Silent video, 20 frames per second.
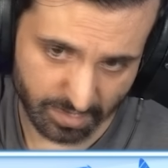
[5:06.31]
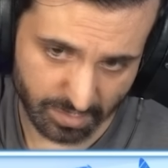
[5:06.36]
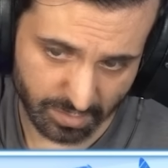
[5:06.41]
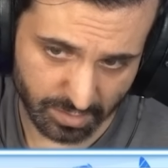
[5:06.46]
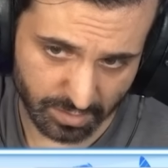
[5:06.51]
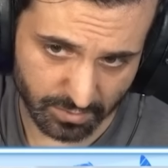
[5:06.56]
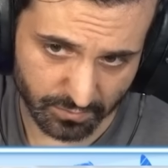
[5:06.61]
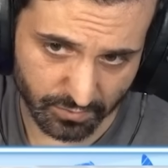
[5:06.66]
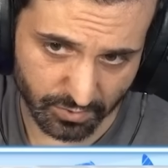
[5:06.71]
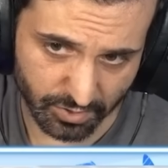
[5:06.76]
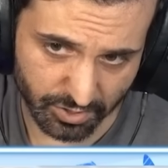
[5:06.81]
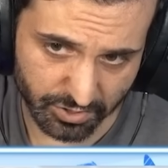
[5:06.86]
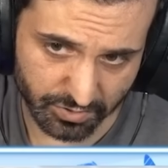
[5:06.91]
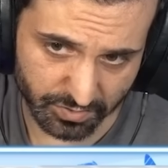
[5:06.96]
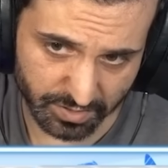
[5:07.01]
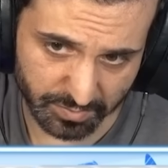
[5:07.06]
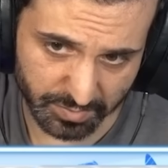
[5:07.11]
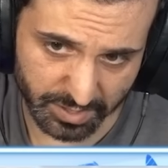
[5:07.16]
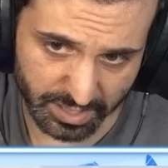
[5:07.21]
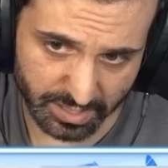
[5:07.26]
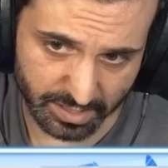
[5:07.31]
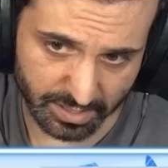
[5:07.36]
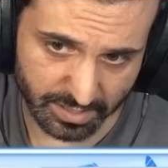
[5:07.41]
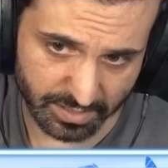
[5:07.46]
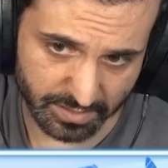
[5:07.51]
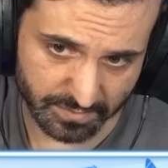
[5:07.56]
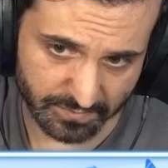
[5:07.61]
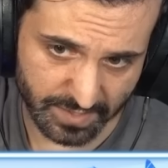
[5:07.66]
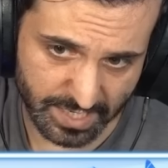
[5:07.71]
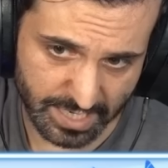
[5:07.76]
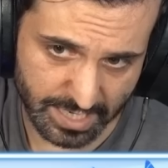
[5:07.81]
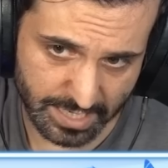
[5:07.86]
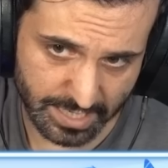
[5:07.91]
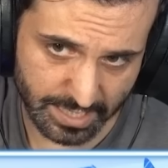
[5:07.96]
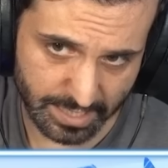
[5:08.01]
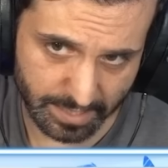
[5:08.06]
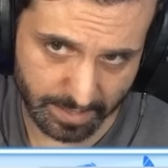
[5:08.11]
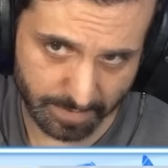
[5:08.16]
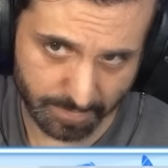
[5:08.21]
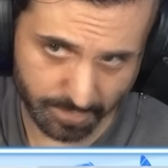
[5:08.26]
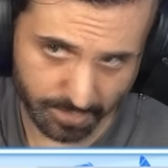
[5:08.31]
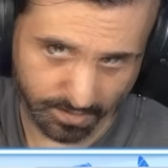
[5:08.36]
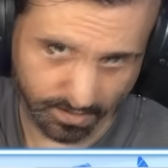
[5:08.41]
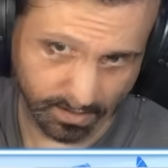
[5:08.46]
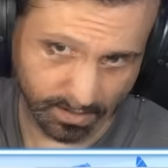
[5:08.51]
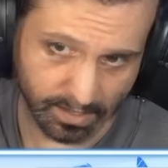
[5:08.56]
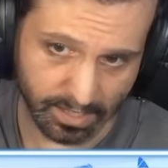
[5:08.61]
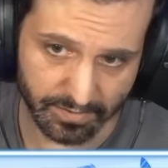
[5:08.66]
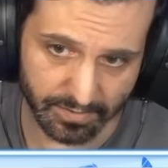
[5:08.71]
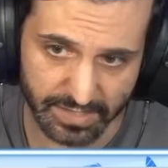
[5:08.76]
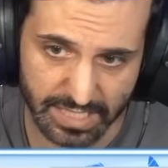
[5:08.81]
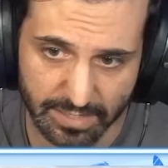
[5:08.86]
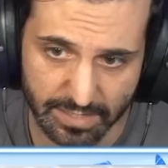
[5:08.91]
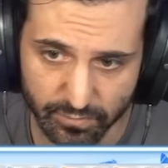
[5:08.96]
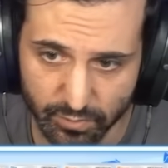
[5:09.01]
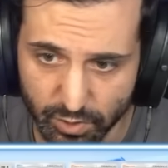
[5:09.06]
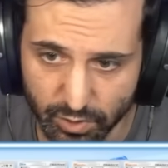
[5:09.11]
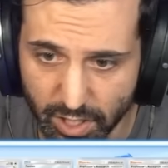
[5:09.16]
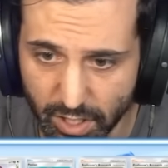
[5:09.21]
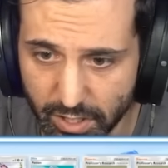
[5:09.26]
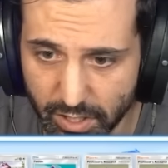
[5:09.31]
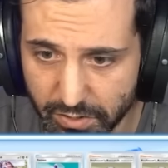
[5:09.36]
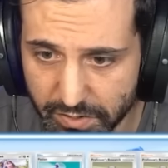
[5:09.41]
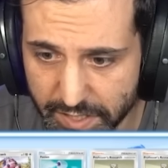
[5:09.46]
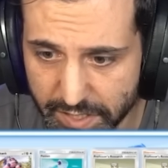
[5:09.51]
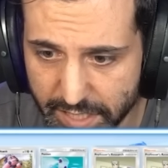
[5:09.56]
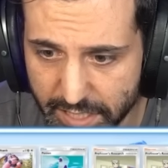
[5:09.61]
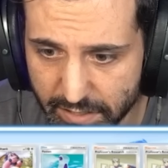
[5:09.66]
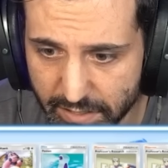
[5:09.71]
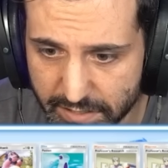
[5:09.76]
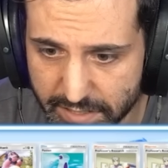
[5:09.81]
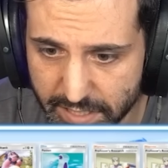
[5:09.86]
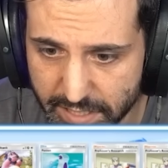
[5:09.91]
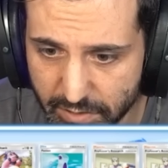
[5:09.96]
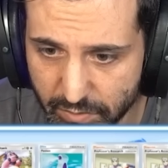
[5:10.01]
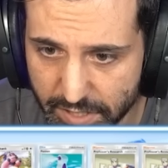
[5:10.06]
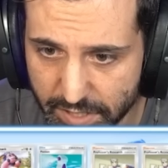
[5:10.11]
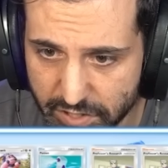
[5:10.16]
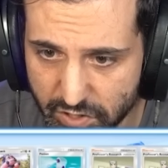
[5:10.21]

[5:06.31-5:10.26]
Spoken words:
unfortunately, because if they have Lucario, they kill us anyway.